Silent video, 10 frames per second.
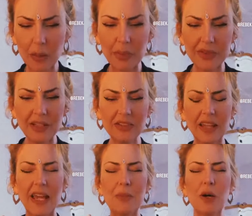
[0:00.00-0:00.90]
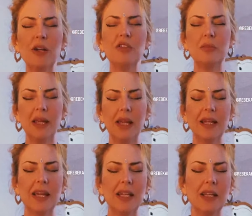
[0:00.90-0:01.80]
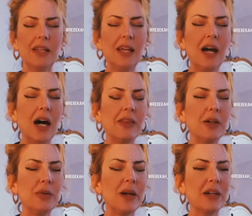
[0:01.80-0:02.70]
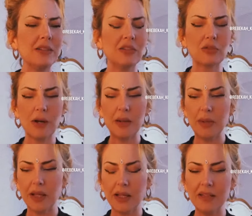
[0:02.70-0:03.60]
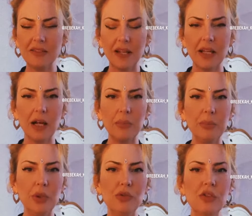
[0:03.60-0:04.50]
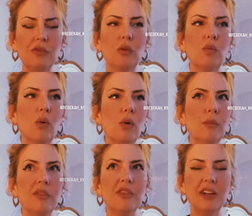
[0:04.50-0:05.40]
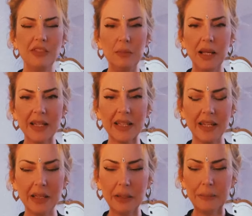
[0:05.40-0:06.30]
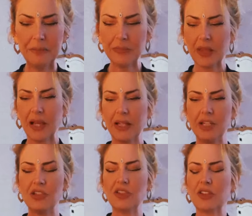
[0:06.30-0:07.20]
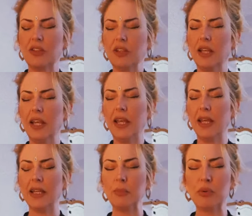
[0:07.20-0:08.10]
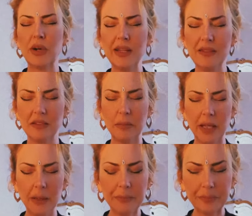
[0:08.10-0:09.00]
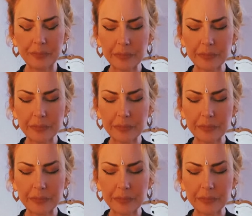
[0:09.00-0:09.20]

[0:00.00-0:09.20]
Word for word: but this came over me again. I, the only way I can describe it is like a beautiful, warm, fluffy blanket, and it just it, it embraced me,